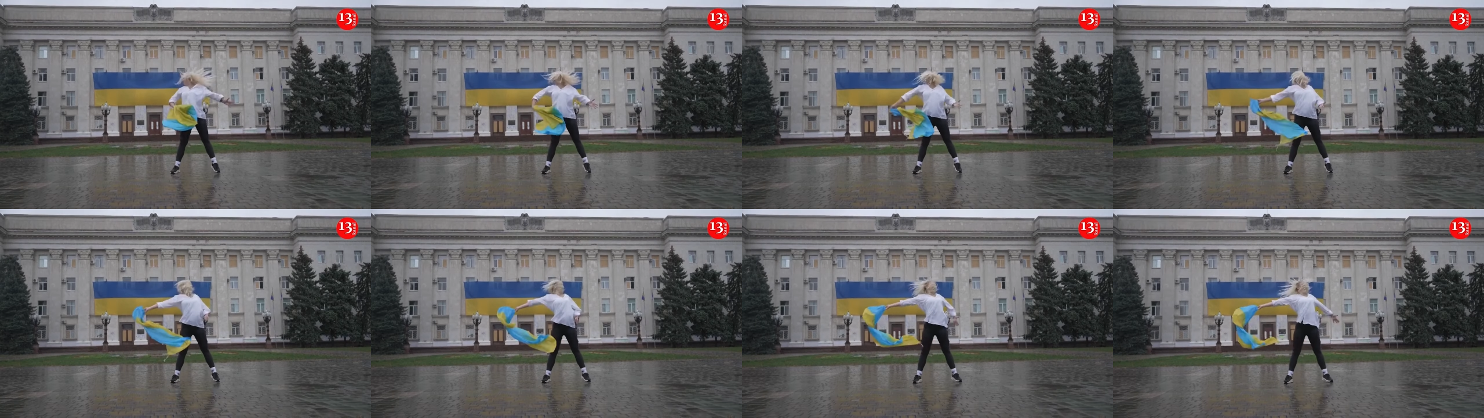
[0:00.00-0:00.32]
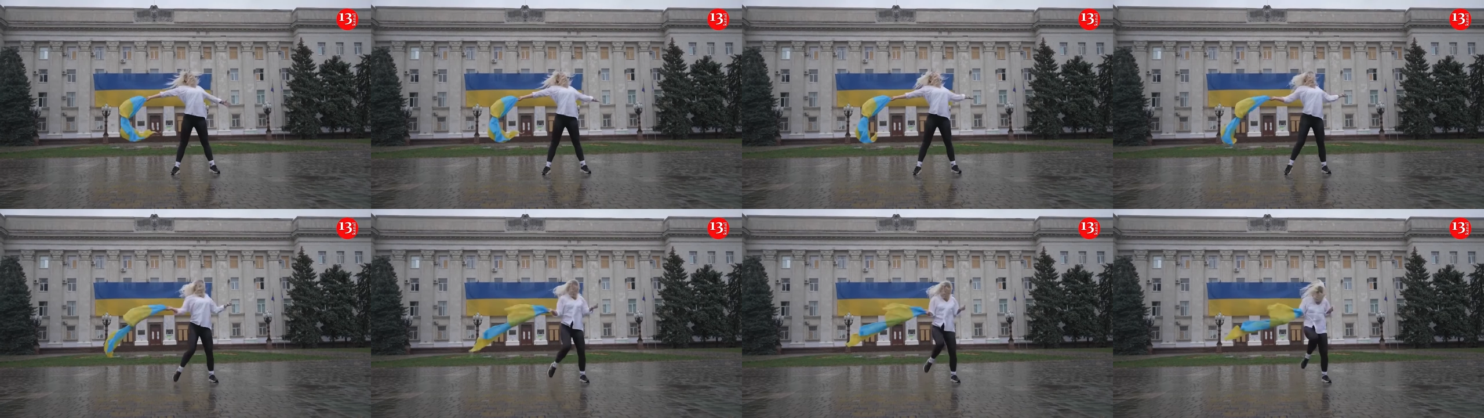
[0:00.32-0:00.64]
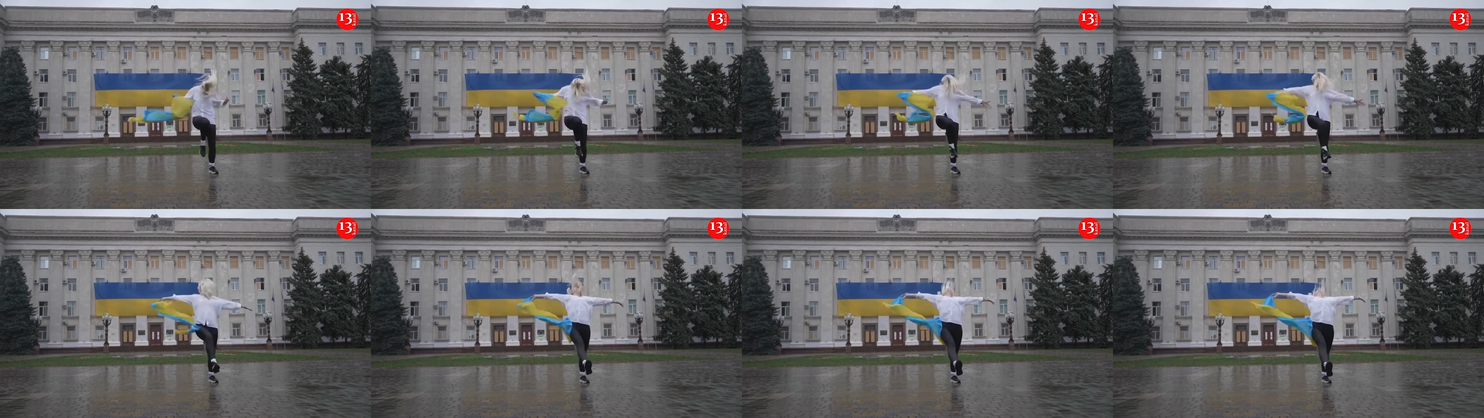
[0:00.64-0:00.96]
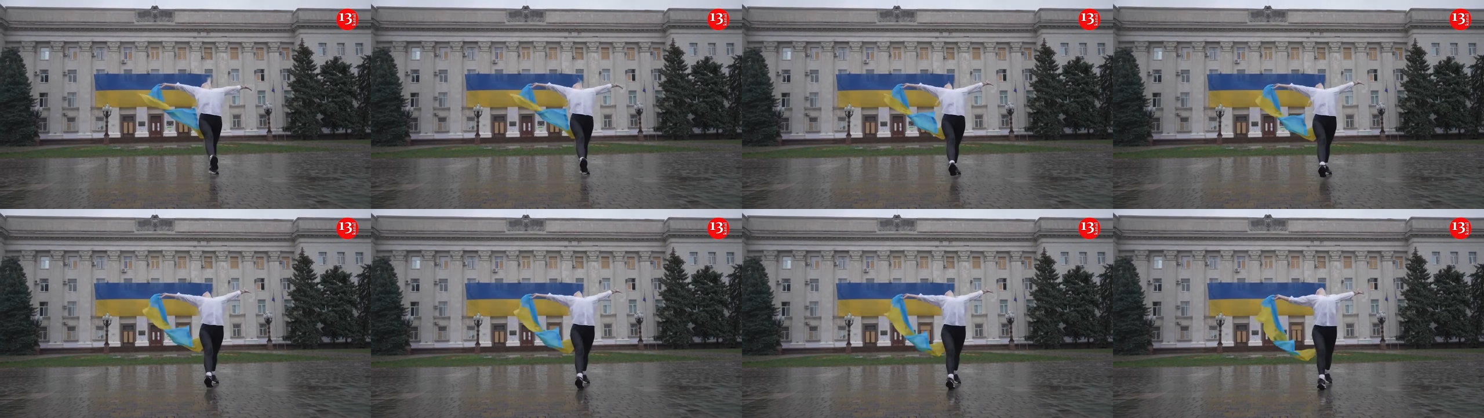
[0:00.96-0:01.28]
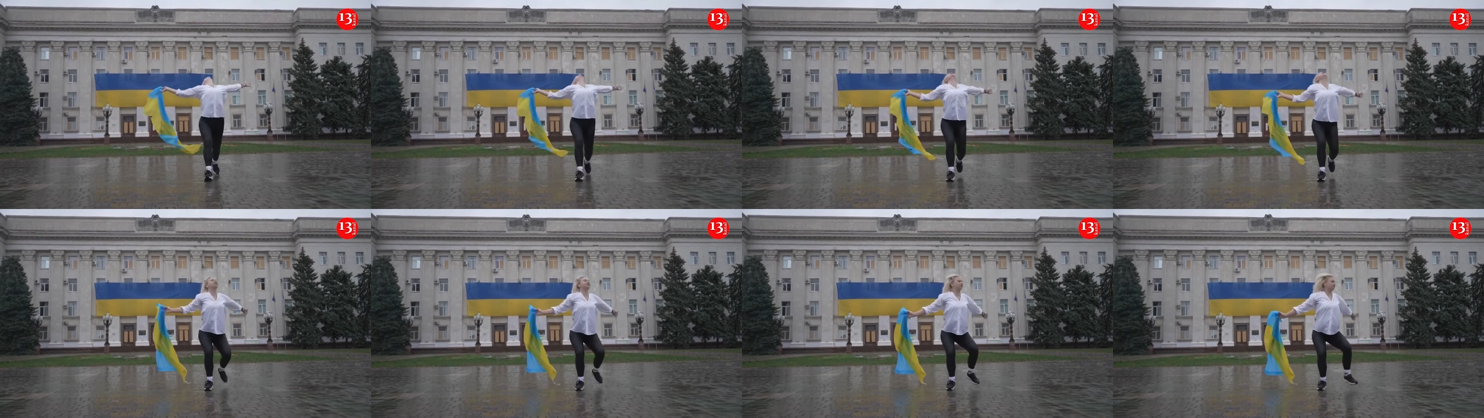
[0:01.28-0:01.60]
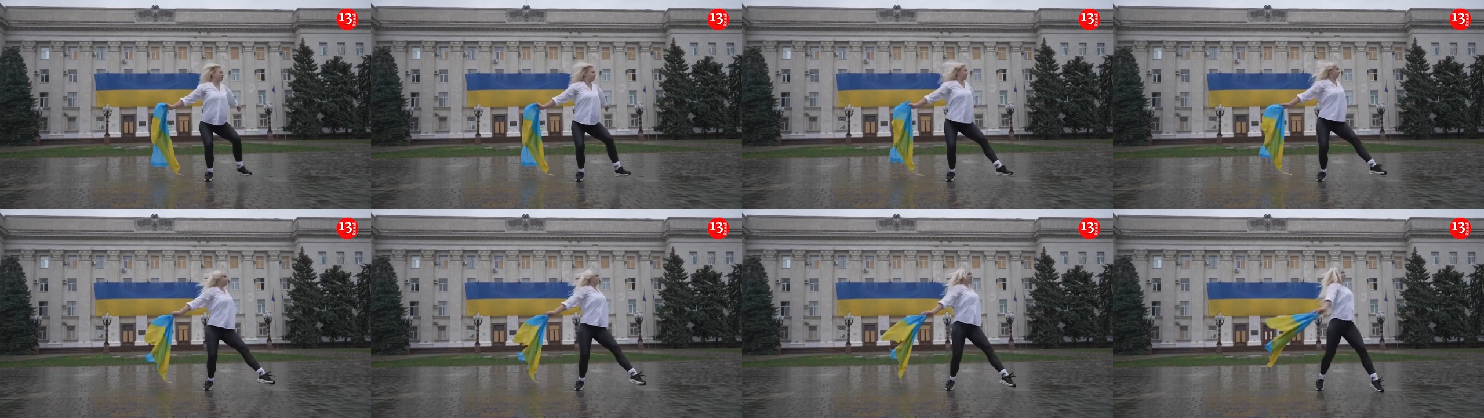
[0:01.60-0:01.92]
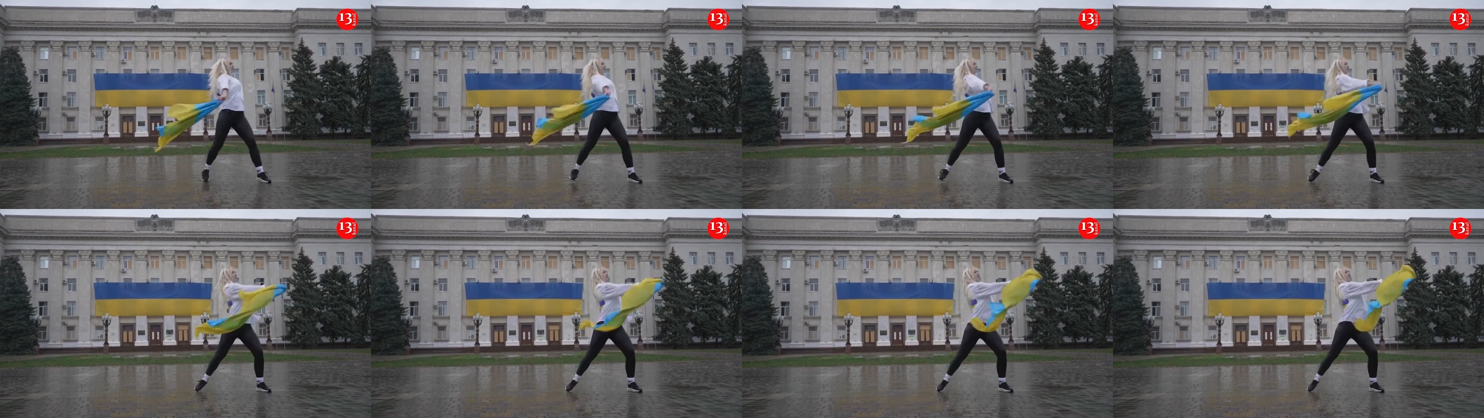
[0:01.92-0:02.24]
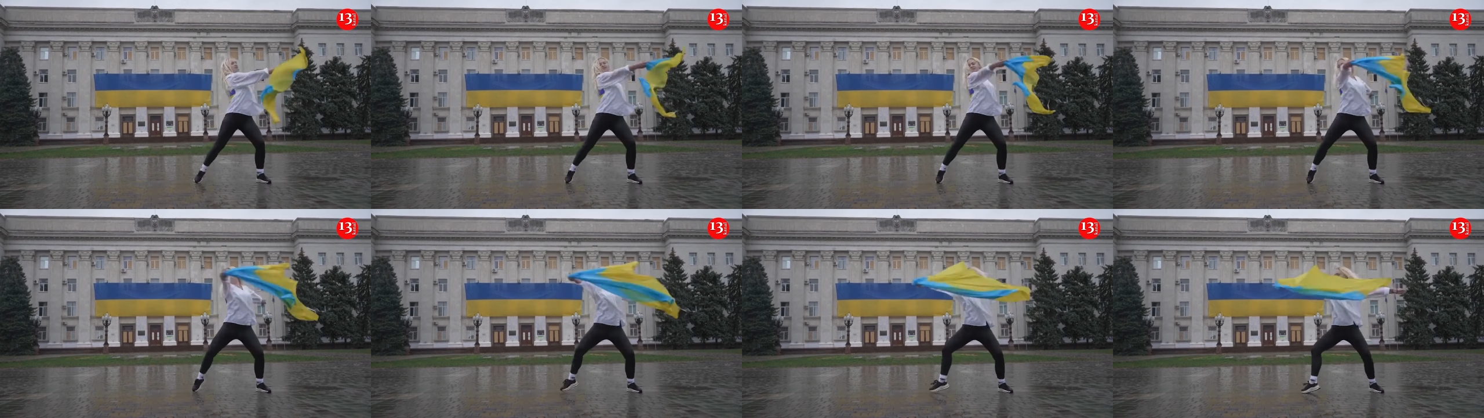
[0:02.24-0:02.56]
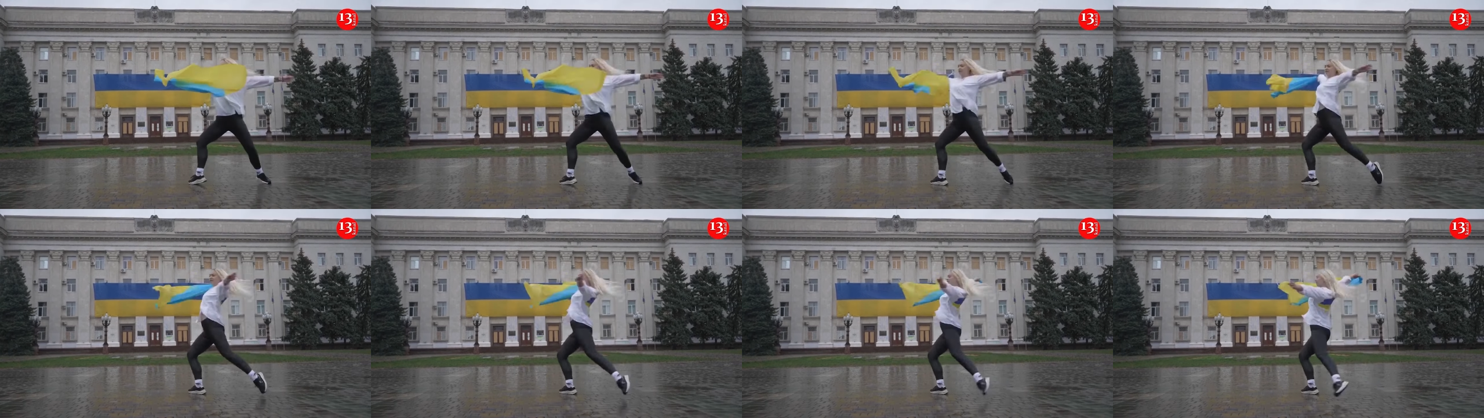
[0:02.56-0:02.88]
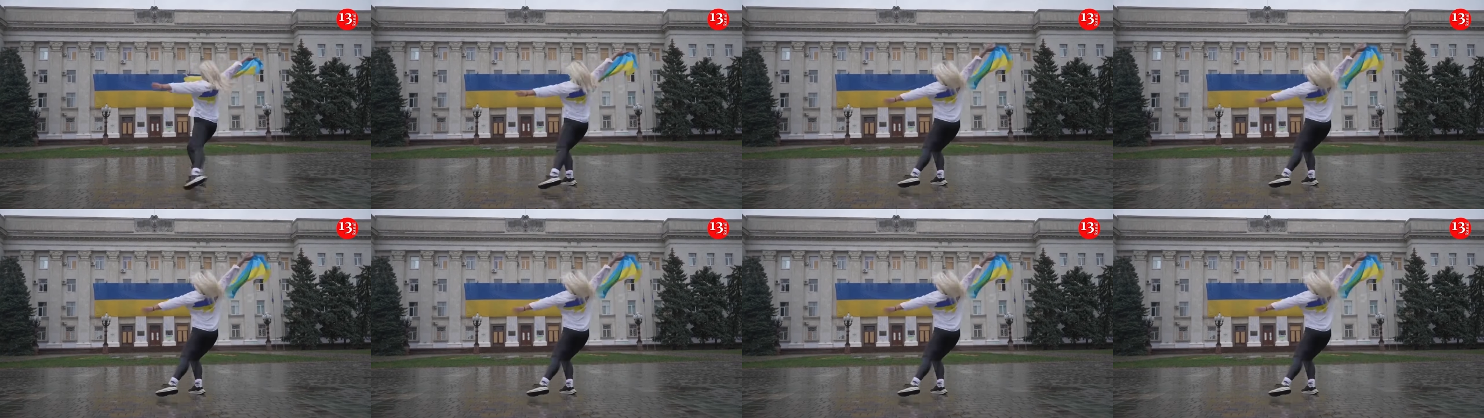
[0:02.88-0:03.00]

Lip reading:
(no speaker visible)